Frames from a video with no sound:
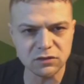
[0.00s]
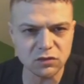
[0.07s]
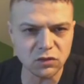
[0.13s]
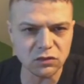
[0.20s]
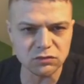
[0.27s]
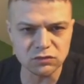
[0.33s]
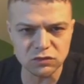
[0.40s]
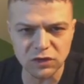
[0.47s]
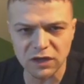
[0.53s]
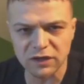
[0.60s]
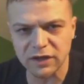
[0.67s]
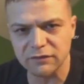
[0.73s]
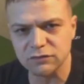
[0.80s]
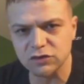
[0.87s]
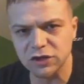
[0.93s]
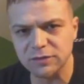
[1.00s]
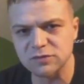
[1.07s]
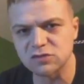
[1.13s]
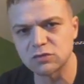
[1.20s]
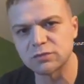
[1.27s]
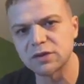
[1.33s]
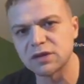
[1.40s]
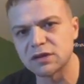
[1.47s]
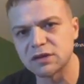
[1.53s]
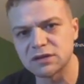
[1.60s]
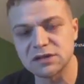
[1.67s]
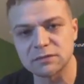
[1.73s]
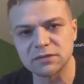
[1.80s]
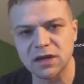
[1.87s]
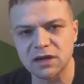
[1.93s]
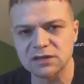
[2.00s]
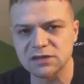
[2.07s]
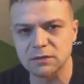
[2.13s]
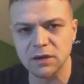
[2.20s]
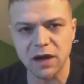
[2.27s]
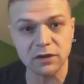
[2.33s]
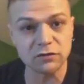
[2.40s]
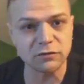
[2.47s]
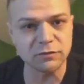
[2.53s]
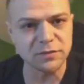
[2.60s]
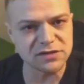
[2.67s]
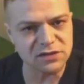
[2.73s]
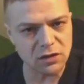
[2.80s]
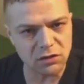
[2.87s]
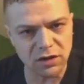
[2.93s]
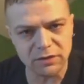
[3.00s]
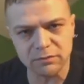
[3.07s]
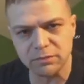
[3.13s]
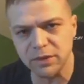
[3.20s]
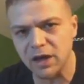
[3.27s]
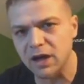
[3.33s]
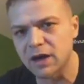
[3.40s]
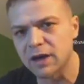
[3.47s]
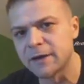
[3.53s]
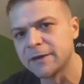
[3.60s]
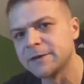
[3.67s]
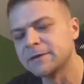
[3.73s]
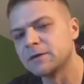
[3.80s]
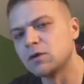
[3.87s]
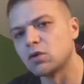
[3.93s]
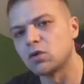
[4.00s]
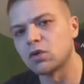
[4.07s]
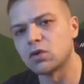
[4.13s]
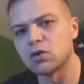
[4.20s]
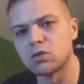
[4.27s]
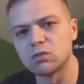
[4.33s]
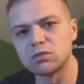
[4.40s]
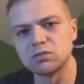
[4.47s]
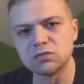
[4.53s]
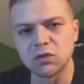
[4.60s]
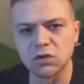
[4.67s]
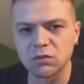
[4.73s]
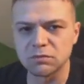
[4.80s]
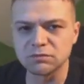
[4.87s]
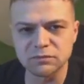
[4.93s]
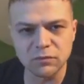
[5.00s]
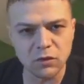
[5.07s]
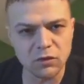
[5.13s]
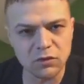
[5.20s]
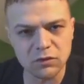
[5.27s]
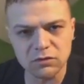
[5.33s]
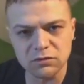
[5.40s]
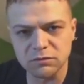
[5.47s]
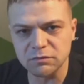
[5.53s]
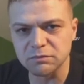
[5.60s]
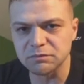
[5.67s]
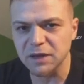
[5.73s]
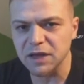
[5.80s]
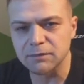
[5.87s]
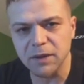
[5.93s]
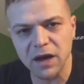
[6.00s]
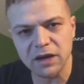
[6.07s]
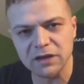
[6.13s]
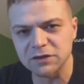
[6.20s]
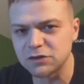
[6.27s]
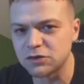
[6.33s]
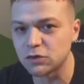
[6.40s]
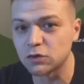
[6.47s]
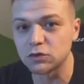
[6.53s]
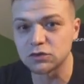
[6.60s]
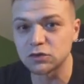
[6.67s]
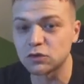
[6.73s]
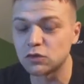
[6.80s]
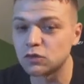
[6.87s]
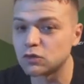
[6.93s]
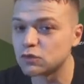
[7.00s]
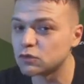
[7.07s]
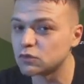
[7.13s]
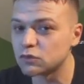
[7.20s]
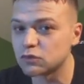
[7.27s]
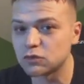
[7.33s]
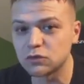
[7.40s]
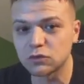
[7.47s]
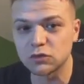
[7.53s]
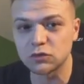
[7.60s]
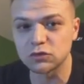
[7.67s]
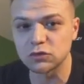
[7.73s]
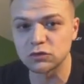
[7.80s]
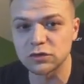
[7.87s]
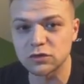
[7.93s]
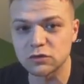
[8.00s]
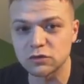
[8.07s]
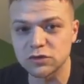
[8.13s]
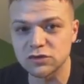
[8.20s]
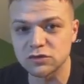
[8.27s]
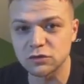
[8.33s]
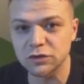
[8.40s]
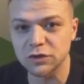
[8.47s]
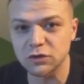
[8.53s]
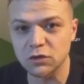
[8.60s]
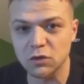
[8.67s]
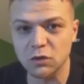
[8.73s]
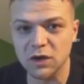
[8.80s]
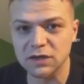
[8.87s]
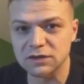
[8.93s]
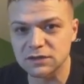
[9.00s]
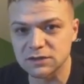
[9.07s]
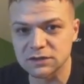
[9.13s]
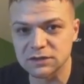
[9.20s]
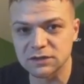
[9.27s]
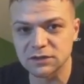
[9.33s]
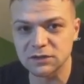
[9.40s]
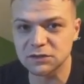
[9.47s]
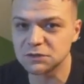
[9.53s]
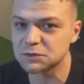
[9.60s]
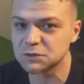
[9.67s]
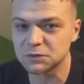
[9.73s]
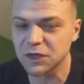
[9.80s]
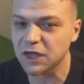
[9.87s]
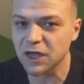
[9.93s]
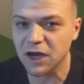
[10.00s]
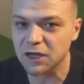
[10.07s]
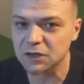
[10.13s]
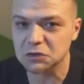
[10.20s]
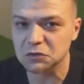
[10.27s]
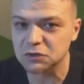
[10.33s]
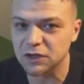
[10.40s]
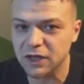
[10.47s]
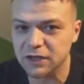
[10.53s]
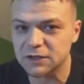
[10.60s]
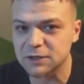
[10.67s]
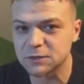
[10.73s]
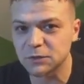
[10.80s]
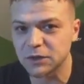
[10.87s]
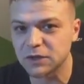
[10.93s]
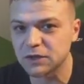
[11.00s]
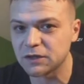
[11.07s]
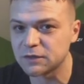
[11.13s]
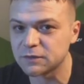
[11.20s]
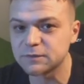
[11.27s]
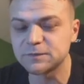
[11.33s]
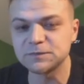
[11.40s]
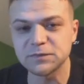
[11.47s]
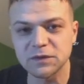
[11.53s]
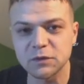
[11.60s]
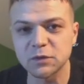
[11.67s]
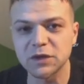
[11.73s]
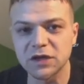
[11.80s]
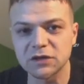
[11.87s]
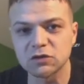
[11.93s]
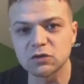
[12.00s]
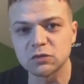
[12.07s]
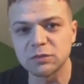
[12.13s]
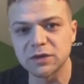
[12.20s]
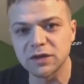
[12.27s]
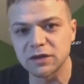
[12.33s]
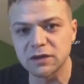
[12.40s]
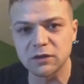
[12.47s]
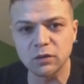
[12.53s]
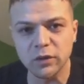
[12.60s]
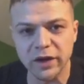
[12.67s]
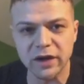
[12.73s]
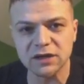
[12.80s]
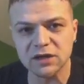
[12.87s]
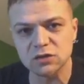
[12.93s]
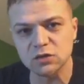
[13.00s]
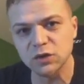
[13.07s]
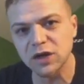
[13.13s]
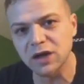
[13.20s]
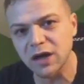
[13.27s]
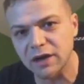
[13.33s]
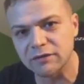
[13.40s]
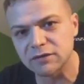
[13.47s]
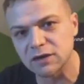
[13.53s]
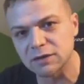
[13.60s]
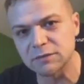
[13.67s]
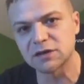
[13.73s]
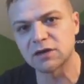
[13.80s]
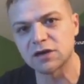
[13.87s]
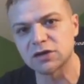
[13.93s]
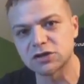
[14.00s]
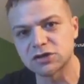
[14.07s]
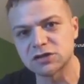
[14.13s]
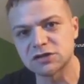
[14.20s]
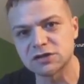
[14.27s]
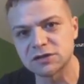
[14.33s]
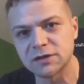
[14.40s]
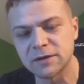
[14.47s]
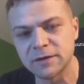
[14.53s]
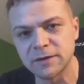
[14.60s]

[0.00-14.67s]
Do not have dreams to be some kind of Mr. Olympia or big bulky dude who is doing you know what. We cannot do that. We need to be aware that we have limitations.